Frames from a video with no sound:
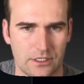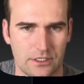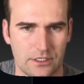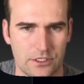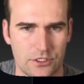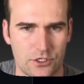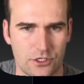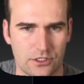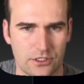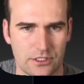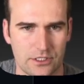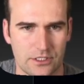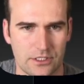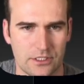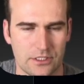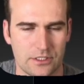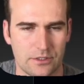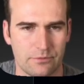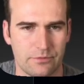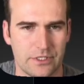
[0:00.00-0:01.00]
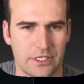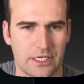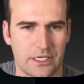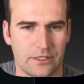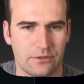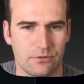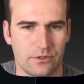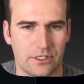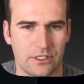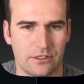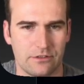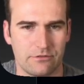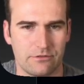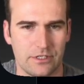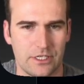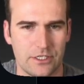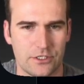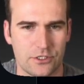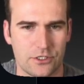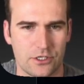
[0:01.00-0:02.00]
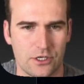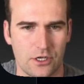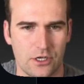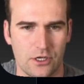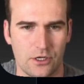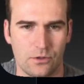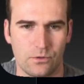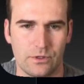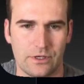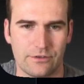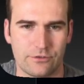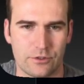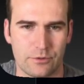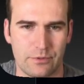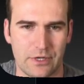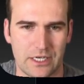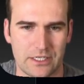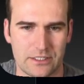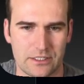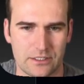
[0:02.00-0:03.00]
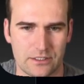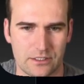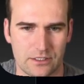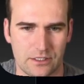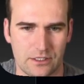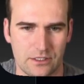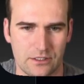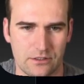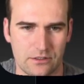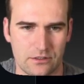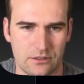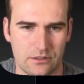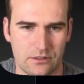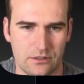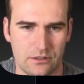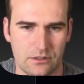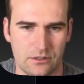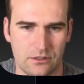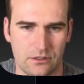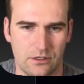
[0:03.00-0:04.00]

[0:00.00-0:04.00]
initially is obtained within fetch, we have to pass it to handler,